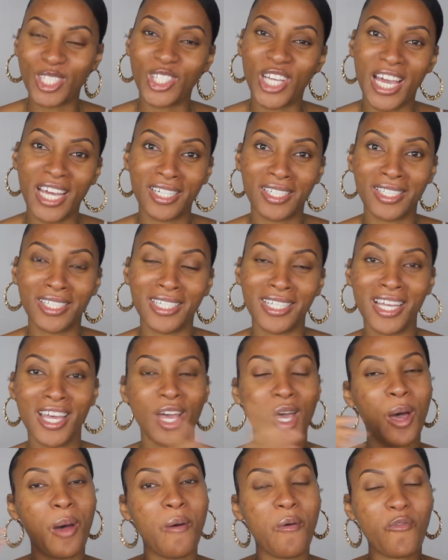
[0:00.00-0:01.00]
channel,
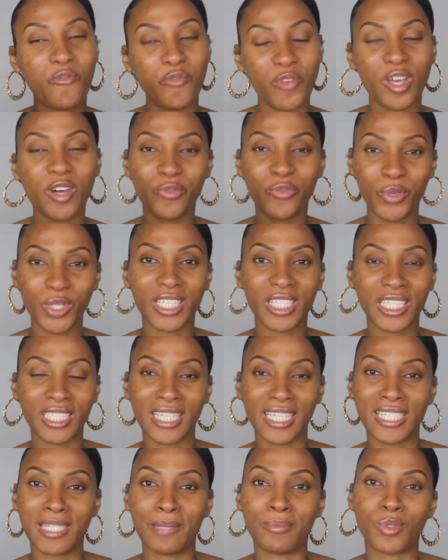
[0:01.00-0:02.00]
feel free to click
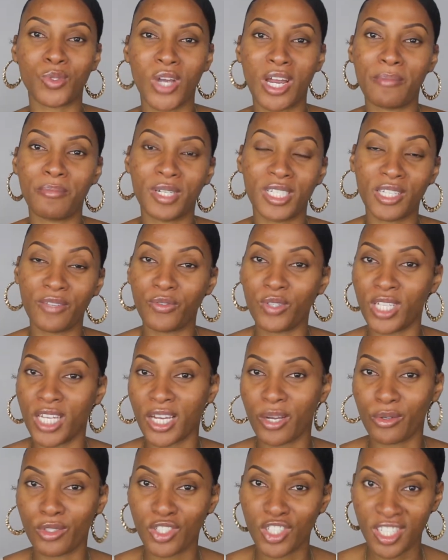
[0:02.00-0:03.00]
that subscribe button if you
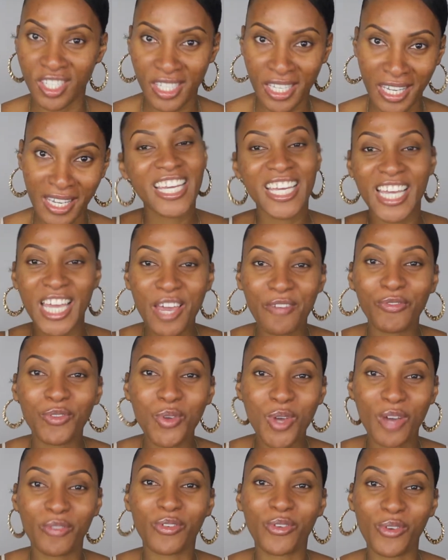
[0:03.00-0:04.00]
like what you see. If
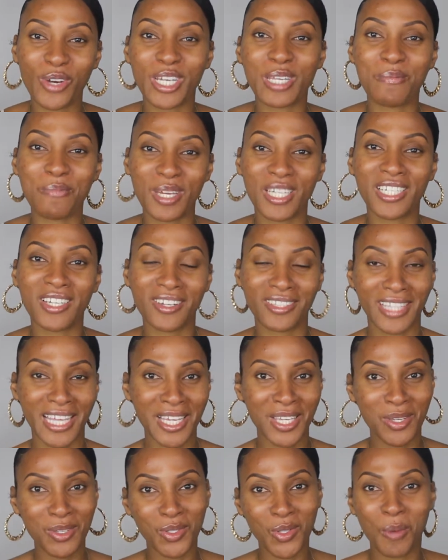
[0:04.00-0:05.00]
you have already been here,
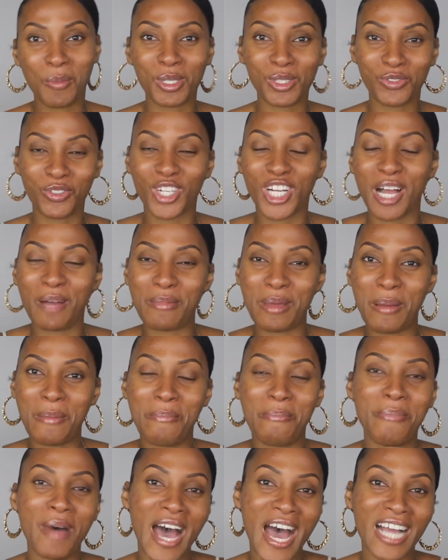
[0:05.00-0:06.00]
thank you so much for coming
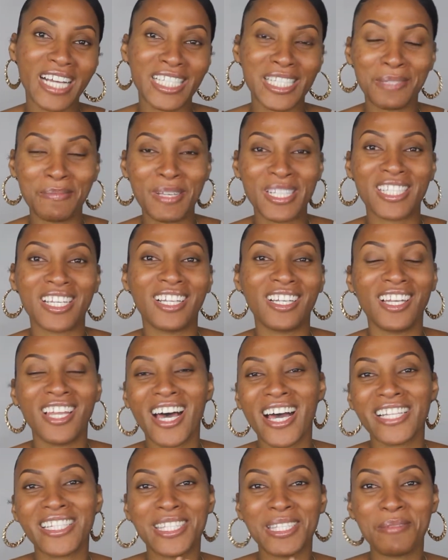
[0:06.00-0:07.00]
back. It means a
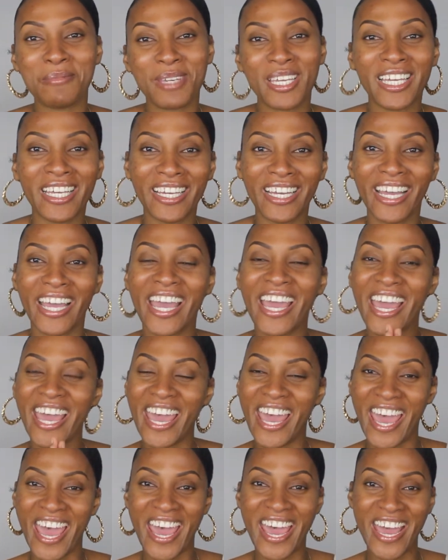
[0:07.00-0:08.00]
lot to me.
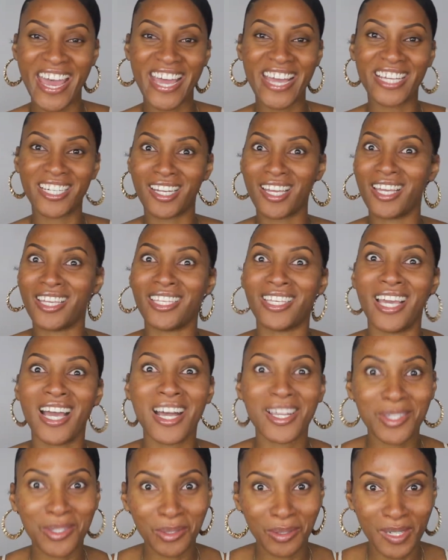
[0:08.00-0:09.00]
And
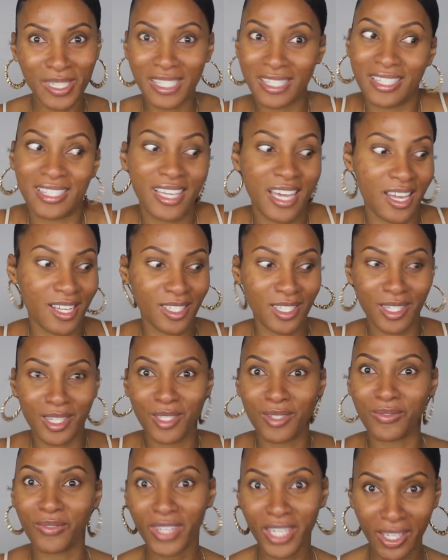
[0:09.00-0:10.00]
yeah, so let's get into
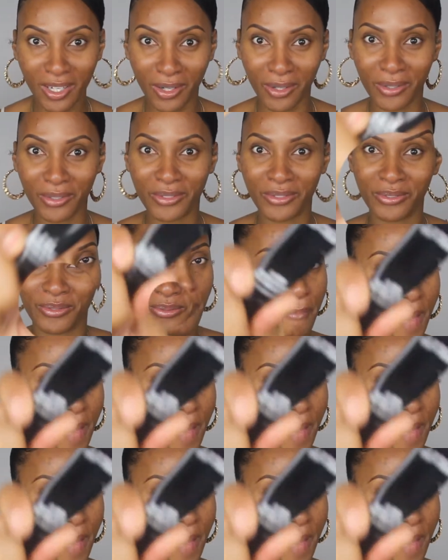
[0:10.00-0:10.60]
this video. Take my